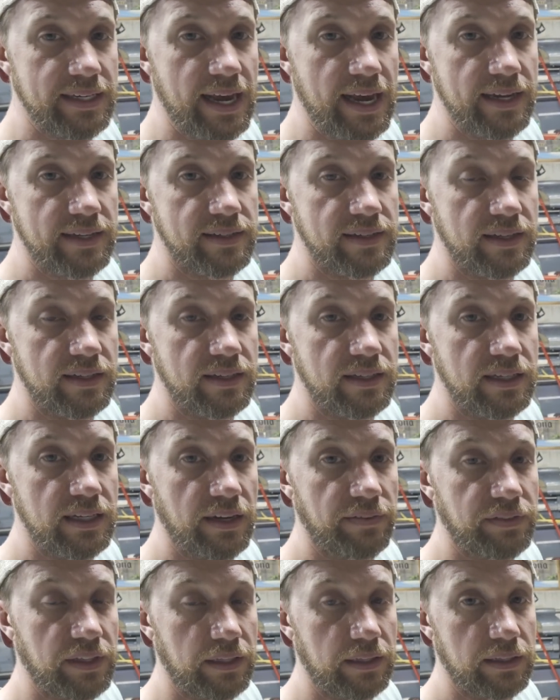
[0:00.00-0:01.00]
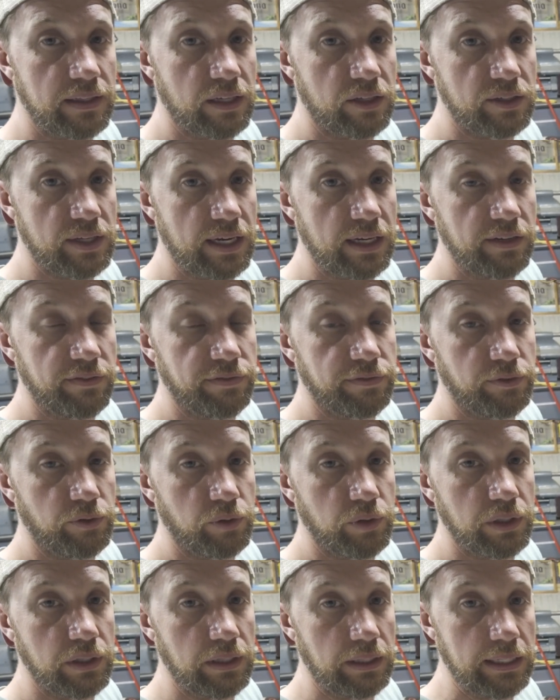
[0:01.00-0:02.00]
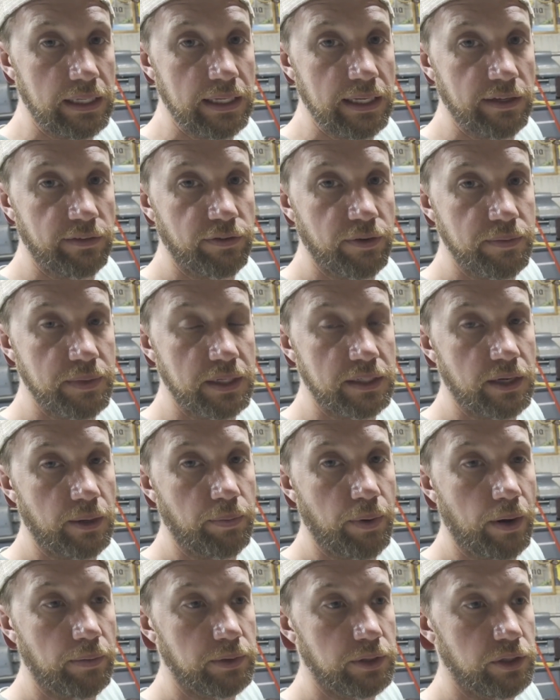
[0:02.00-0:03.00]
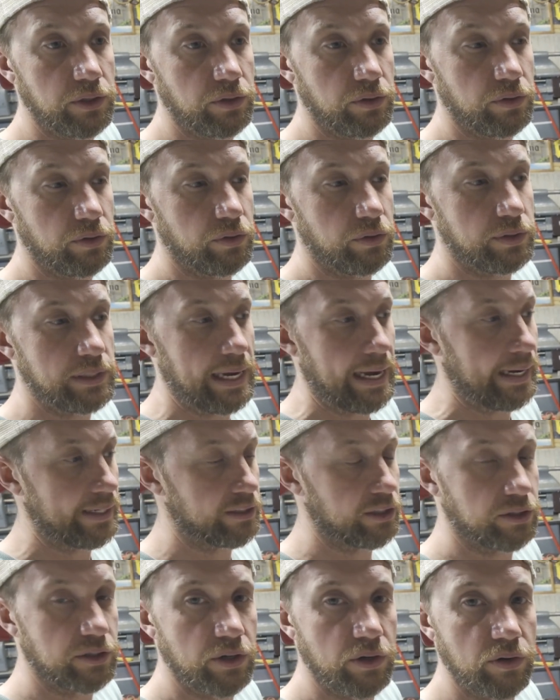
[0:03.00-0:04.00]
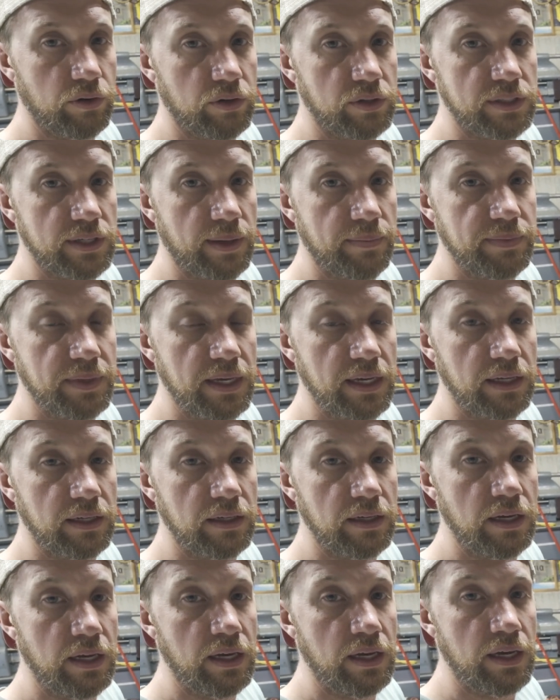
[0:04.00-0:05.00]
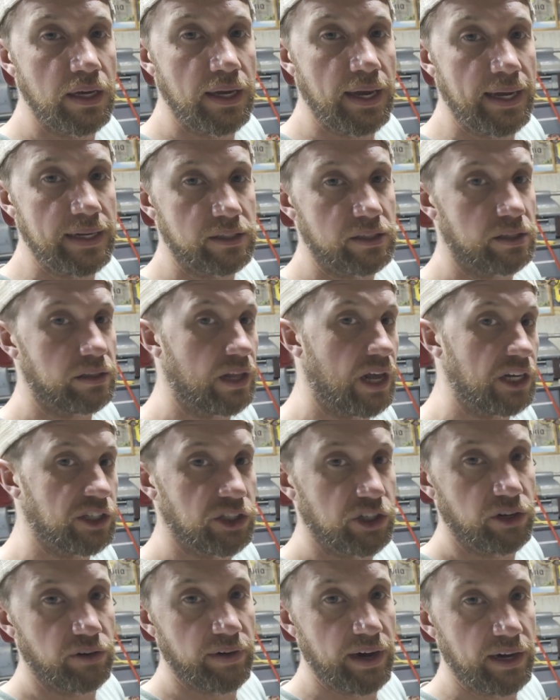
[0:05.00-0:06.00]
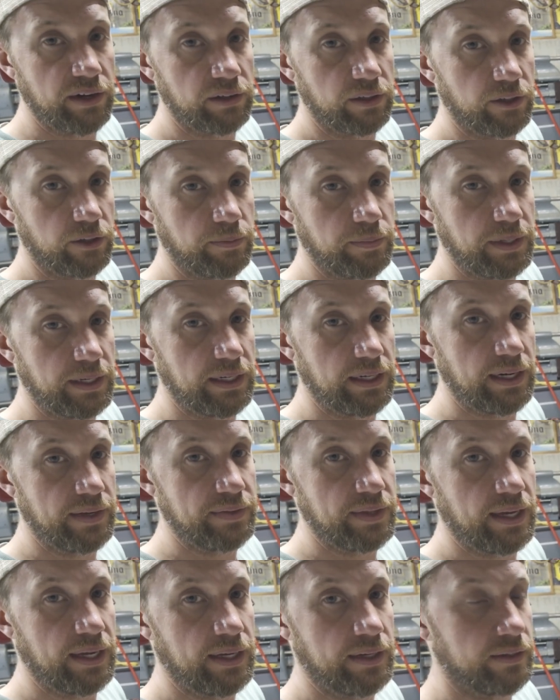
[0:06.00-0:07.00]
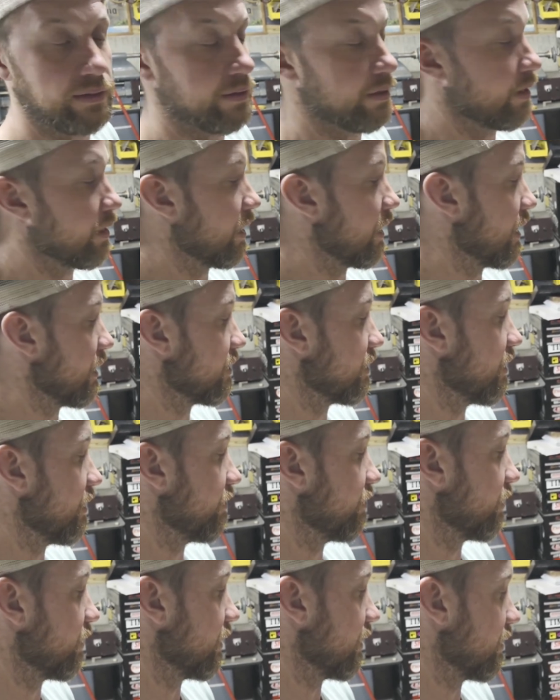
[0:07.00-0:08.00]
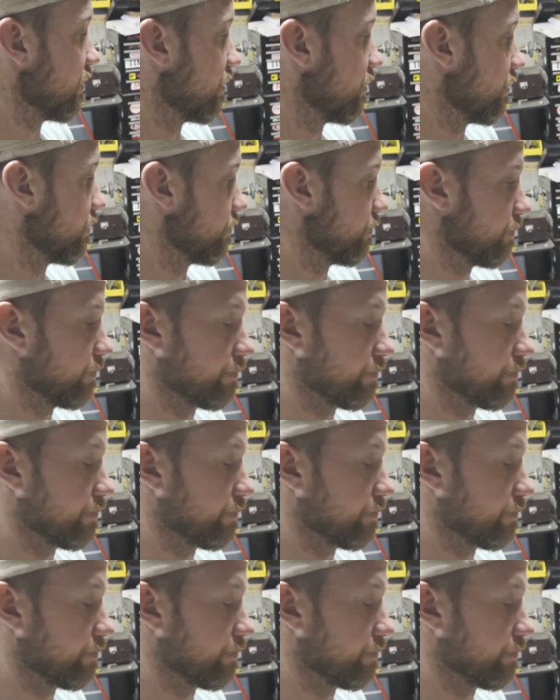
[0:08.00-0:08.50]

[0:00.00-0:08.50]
test and see if there's any fluid leaking from this. I'll probably use acetone or something and slosh it around a little bit and then see if it leaks.